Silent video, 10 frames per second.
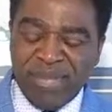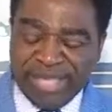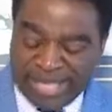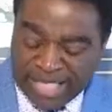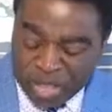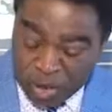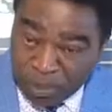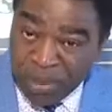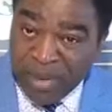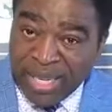This
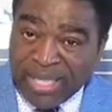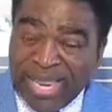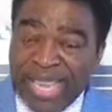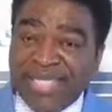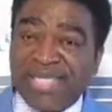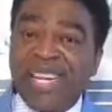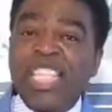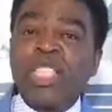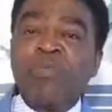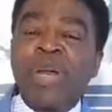spirit is not
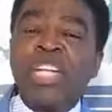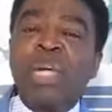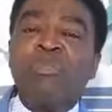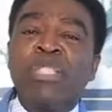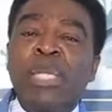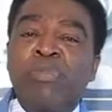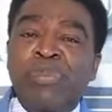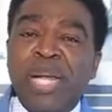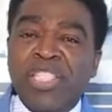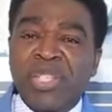a spirit of
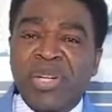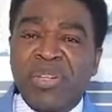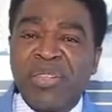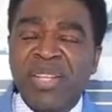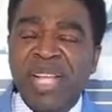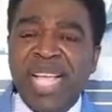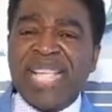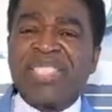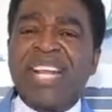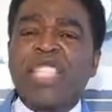depression.
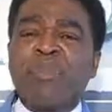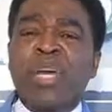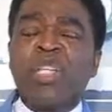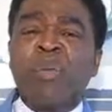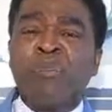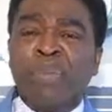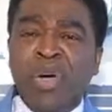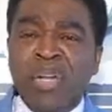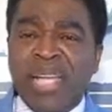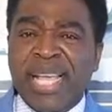It's not a spirit of
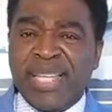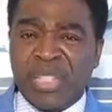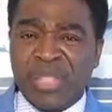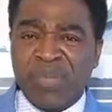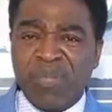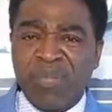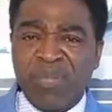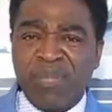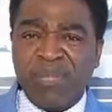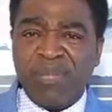bondage.
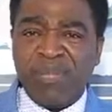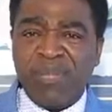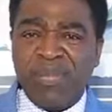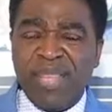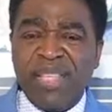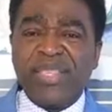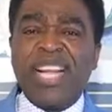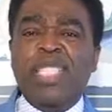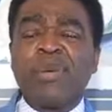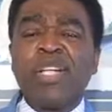It's
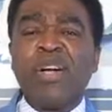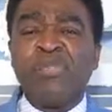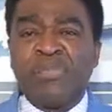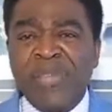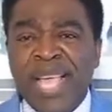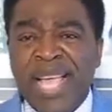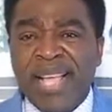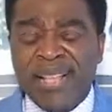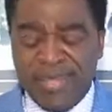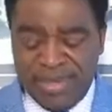not a spirit of
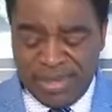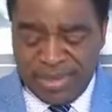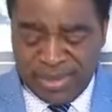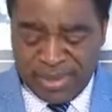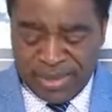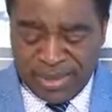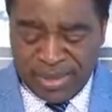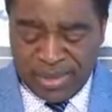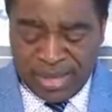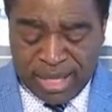fear,
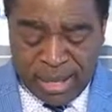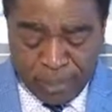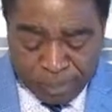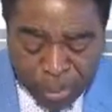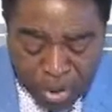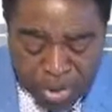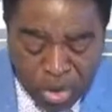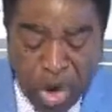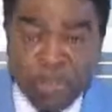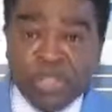
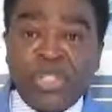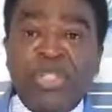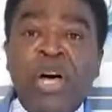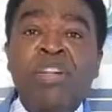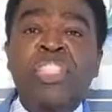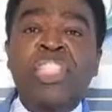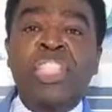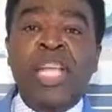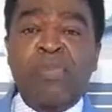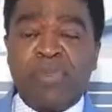but of
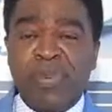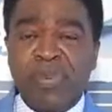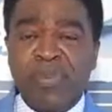sonship.